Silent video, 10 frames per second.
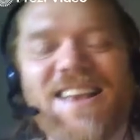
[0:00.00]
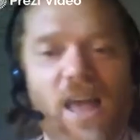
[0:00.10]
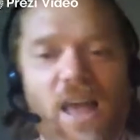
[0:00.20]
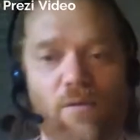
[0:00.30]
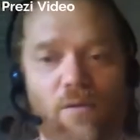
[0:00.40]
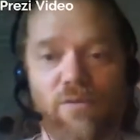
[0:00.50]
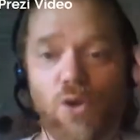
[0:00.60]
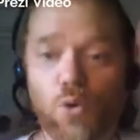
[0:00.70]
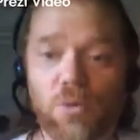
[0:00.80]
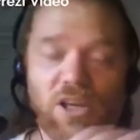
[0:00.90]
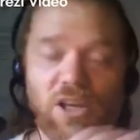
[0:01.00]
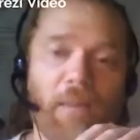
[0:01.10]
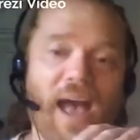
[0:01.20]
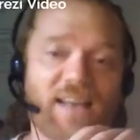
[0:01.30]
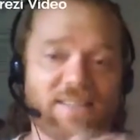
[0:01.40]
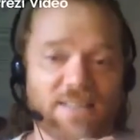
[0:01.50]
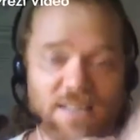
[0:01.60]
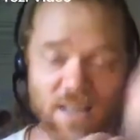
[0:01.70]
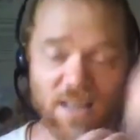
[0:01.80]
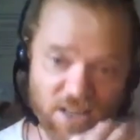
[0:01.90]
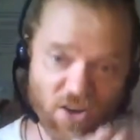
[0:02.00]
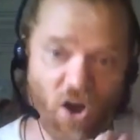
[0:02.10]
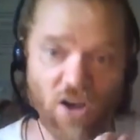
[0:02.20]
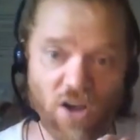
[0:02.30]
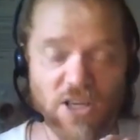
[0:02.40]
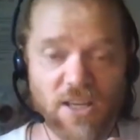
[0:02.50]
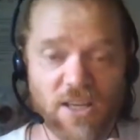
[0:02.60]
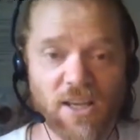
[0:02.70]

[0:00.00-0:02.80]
level of human capacity and technology,